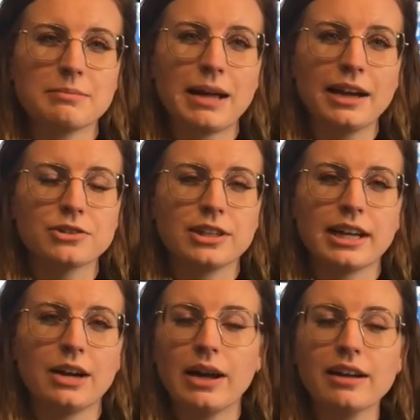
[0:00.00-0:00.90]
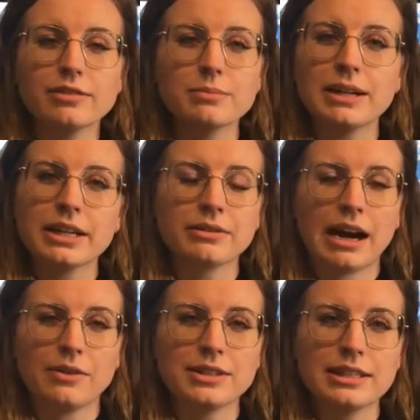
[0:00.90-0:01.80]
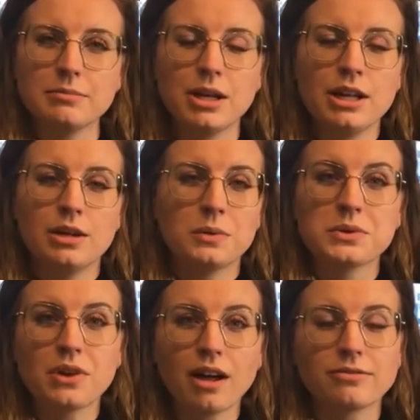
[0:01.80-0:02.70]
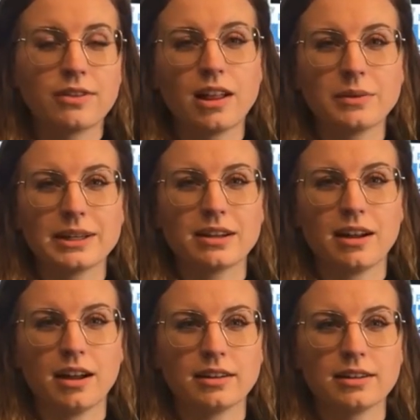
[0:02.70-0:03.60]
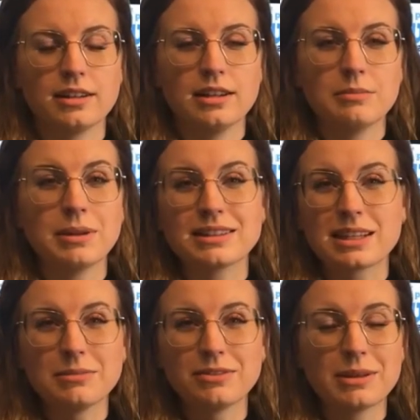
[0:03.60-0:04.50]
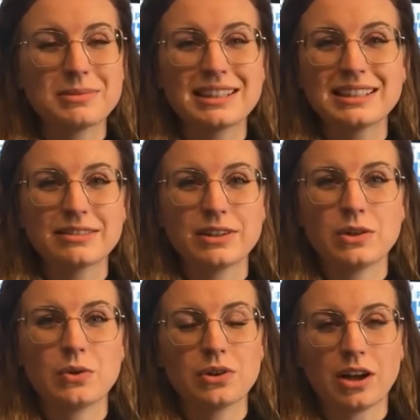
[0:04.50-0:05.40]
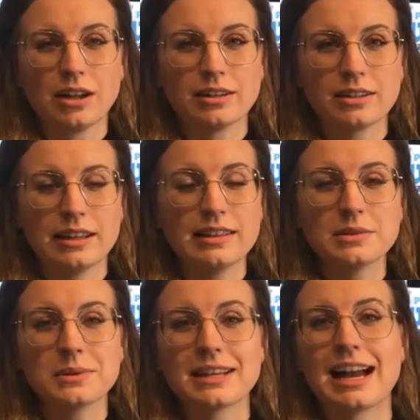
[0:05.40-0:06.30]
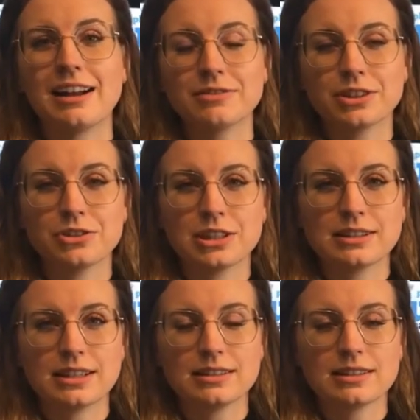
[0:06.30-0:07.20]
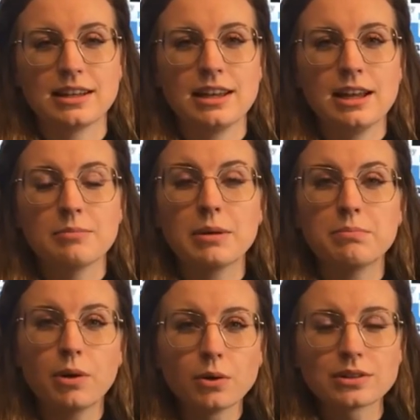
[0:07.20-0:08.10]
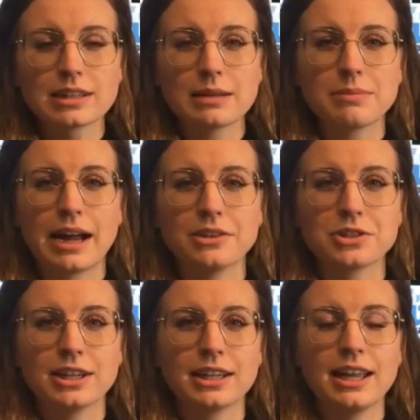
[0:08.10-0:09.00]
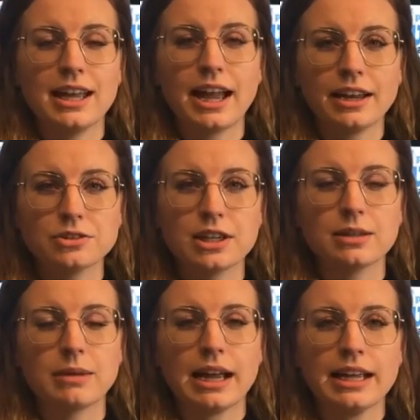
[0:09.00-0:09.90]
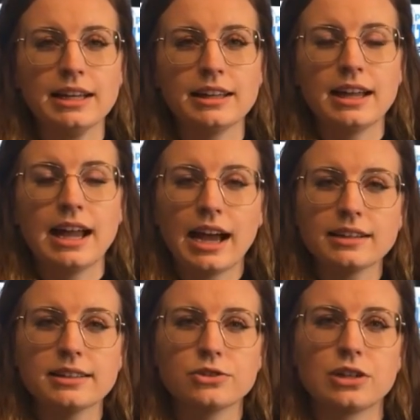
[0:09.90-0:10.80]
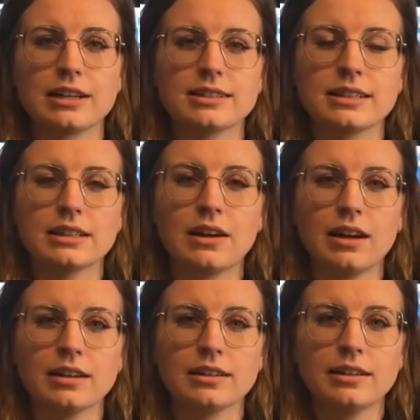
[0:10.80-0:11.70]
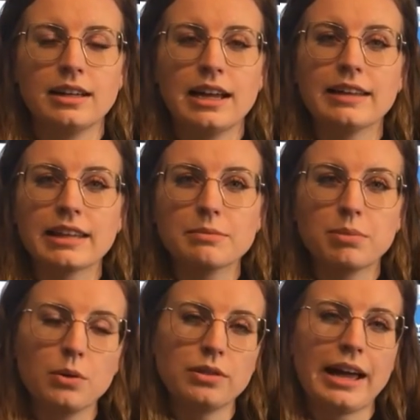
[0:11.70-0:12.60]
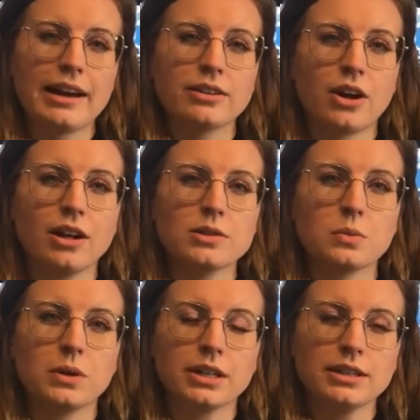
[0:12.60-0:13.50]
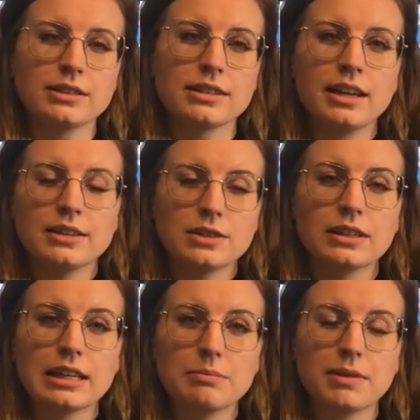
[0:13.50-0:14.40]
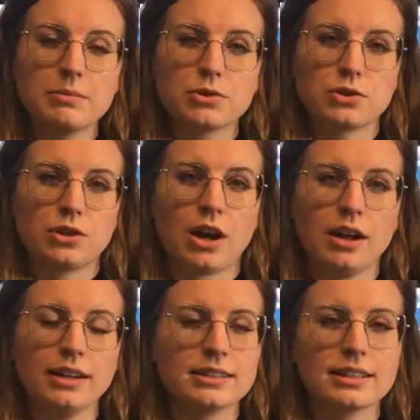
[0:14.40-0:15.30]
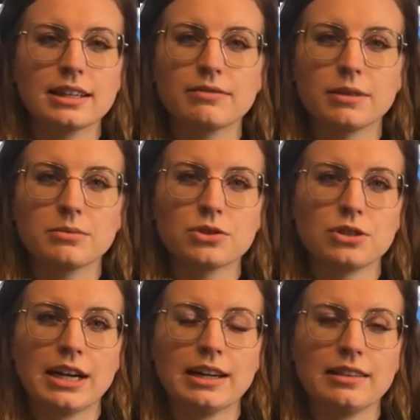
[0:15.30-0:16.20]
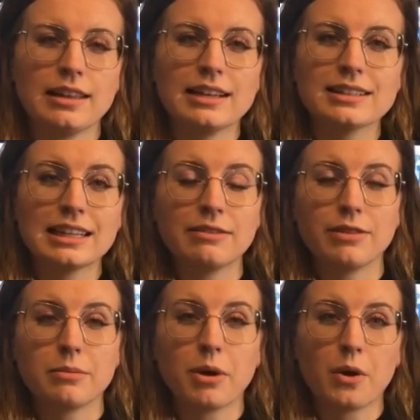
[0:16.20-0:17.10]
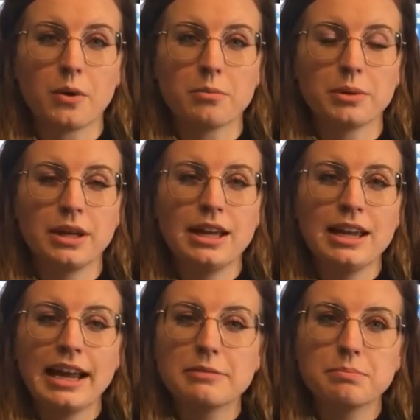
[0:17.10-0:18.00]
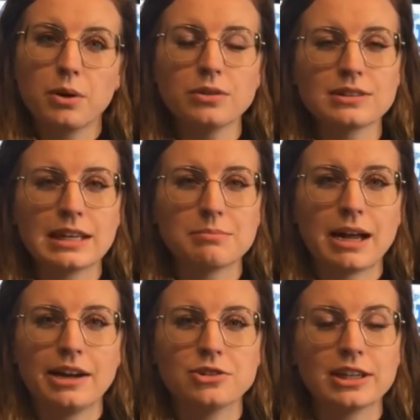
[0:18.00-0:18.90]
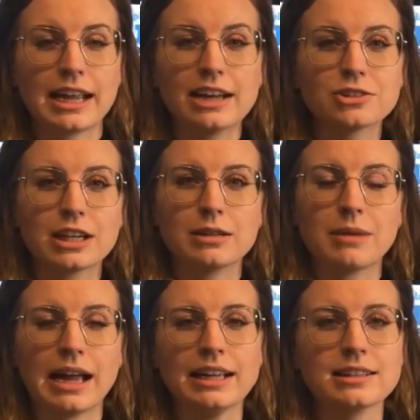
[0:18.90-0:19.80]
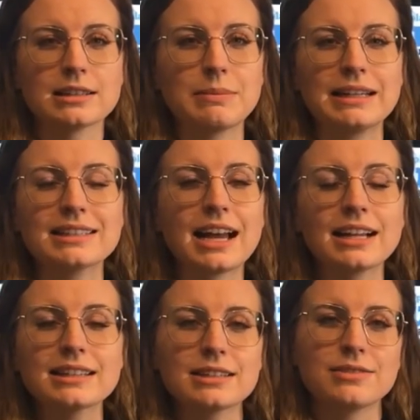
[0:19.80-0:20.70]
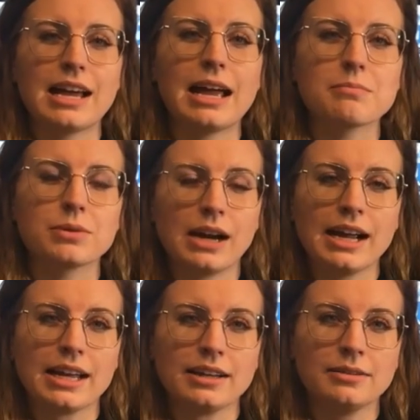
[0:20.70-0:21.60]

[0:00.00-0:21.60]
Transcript: Patrick, how everybody around him was not following God, but some of them didn't even know God, and this was after Jesus. But both St. Patrick and Jeremiah had to trust in God, and they both had God's words to keep them strong and to give them strength and to give them hope. And both St. Patrick and Jeremiah spent tons of time praying